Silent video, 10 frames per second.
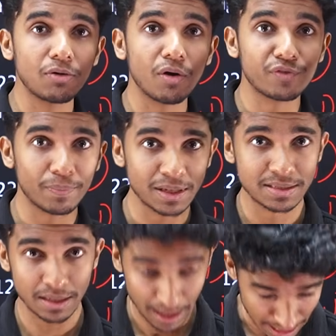got from
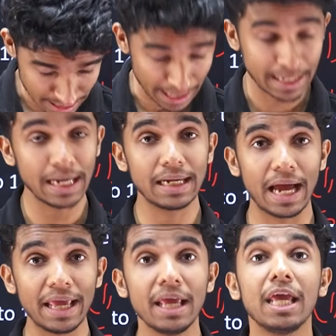the second
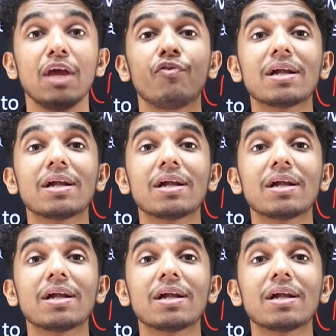die, if we